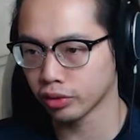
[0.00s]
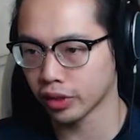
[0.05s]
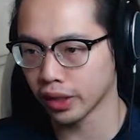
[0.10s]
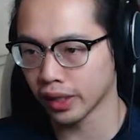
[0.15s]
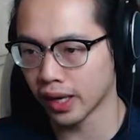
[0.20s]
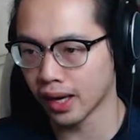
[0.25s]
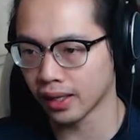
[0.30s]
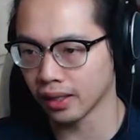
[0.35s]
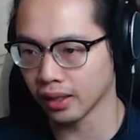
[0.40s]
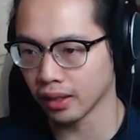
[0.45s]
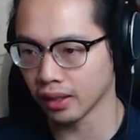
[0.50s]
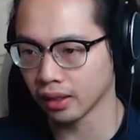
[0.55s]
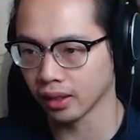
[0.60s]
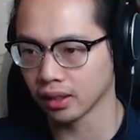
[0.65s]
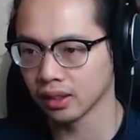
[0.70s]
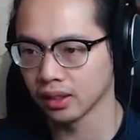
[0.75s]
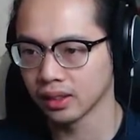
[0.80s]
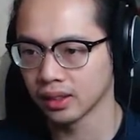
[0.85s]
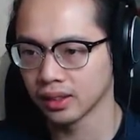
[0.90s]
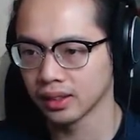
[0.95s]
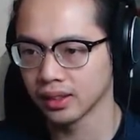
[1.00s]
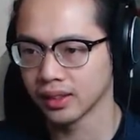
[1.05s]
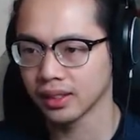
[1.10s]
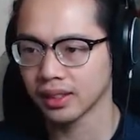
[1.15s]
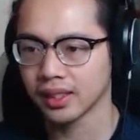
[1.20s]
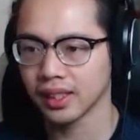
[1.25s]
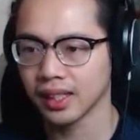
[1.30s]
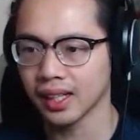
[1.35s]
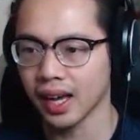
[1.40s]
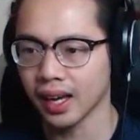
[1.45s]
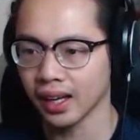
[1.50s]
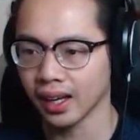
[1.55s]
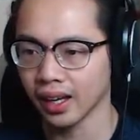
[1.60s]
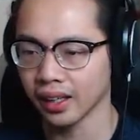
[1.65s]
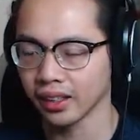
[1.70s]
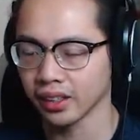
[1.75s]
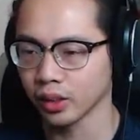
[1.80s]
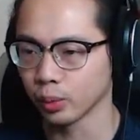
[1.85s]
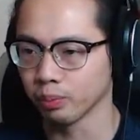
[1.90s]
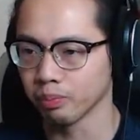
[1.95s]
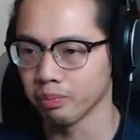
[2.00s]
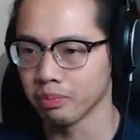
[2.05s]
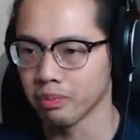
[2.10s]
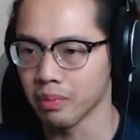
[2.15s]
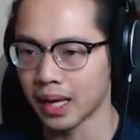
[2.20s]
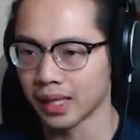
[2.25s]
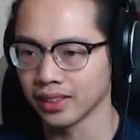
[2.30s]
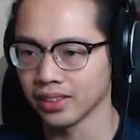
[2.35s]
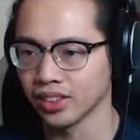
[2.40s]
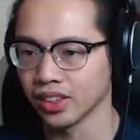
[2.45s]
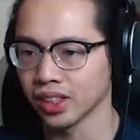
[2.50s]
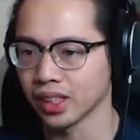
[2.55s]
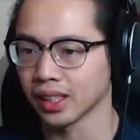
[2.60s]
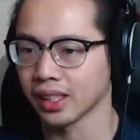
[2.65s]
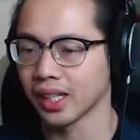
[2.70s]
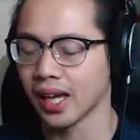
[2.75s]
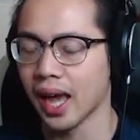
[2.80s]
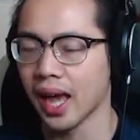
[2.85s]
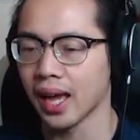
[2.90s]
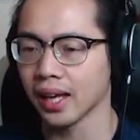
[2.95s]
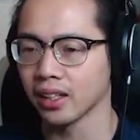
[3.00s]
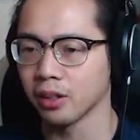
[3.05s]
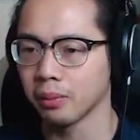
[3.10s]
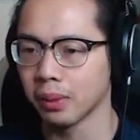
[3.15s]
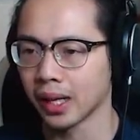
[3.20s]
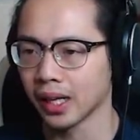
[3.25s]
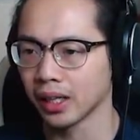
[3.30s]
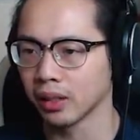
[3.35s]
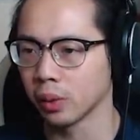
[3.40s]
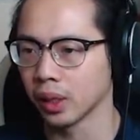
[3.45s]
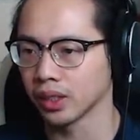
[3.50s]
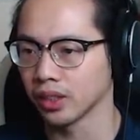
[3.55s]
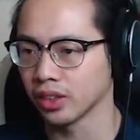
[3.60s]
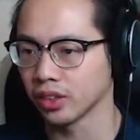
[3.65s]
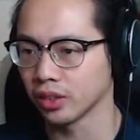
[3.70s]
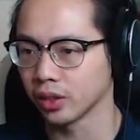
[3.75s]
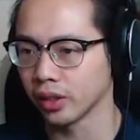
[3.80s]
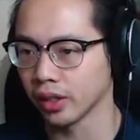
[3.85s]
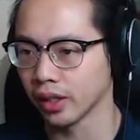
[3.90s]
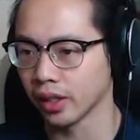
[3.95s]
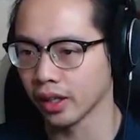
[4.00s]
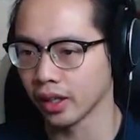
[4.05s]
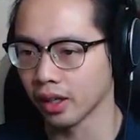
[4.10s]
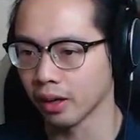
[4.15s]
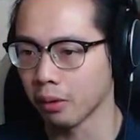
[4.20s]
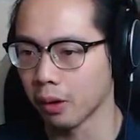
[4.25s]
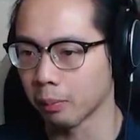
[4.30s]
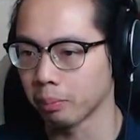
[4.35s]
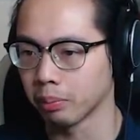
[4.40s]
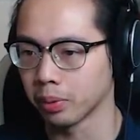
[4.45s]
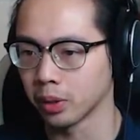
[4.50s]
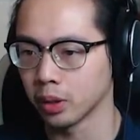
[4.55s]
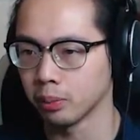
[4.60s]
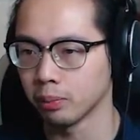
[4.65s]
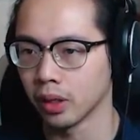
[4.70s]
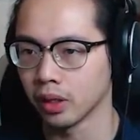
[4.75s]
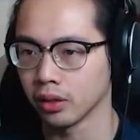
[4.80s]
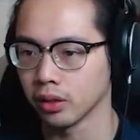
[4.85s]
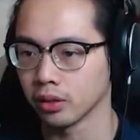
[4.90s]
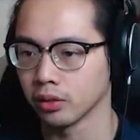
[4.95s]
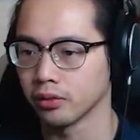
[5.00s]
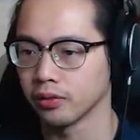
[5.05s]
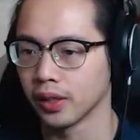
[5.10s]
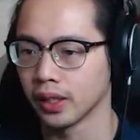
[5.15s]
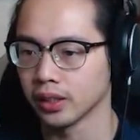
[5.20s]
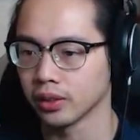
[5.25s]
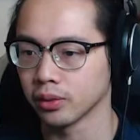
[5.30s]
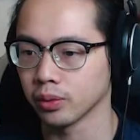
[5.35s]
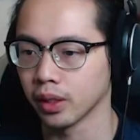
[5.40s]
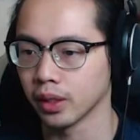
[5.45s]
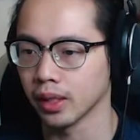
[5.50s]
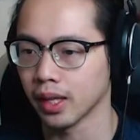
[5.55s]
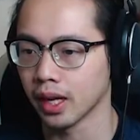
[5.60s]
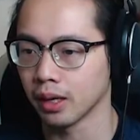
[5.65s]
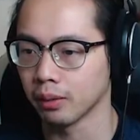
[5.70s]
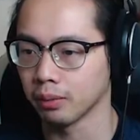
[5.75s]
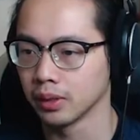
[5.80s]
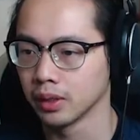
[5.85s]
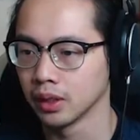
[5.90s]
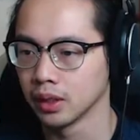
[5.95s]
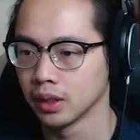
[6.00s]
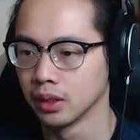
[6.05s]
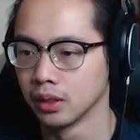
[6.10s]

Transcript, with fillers: Get out of here. Get out of here, you mangy cat. Nobody wants you here. I'm gonna poop on your face right now.